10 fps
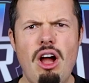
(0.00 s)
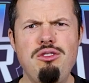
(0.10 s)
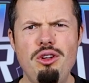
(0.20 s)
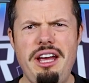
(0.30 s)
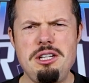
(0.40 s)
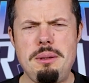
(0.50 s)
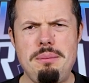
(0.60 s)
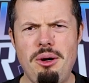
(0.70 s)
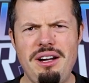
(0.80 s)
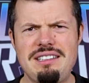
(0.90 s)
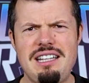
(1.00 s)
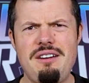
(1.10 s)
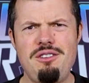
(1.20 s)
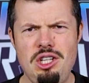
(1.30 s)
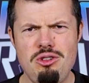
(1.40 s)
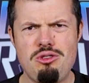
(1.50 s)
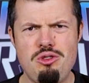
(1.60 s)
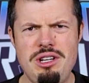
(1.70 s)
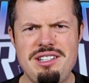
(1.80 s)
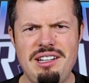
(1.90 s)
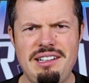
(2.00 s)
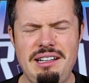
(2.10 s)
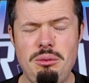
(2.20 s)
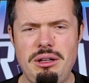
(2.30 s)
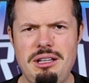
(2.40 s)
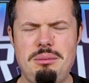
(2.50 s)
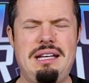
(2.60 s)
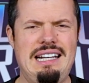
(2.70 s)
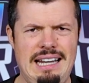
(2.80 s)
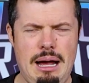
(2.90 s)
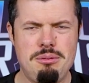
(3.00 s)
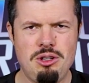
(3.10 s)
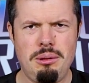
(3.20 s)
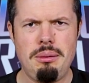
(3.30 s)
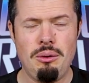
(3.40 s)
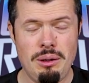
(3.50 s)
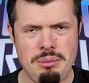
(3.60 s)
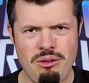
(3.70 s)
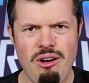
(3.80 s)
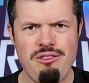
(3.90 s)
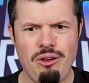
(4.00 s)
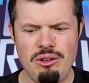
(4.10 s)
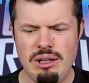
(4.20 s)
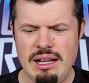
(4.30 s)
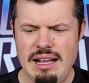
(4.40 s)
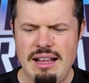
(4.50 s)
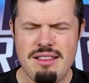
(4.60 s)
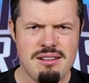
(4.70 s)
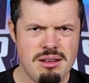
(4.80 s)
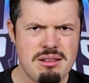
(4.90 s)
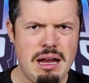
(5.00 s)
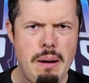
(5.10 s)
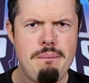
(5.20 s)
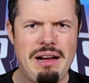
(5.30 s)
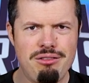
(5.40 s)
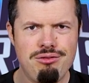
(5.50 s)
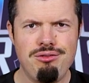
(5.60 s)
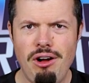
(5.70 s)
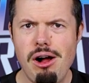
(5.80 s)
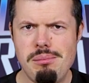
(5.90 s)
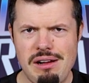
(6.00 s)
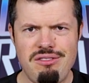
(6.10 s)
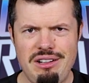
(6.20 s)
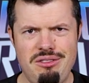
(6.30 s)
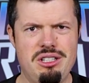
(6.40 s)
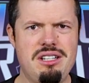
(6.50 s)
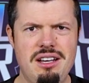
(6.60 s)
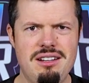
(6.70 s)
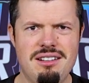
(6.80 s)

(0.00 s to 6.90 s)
Of all the HP products that I've used recently, whether it be a laptop or a peripheral, this is now by far my favorite.